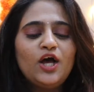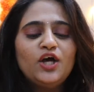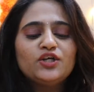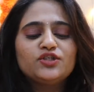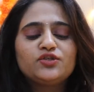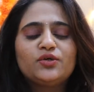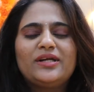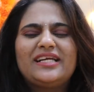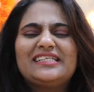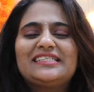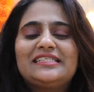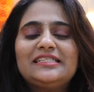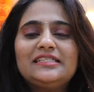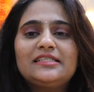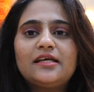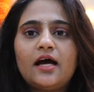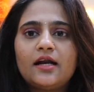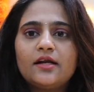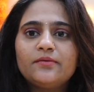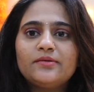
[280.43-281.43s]
So let's get
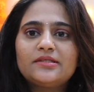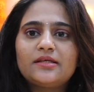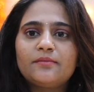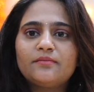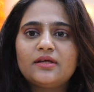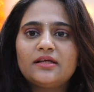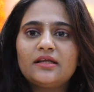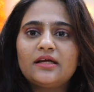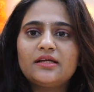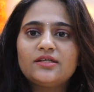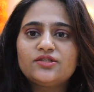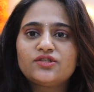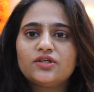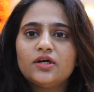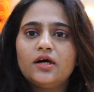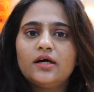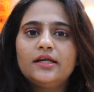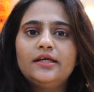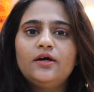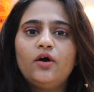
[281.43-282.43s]
started with something that is
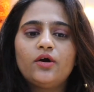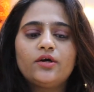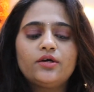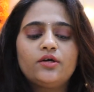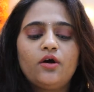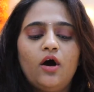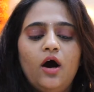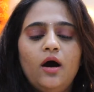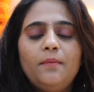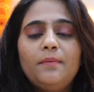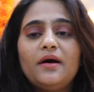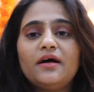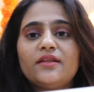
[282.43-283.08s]
really on top.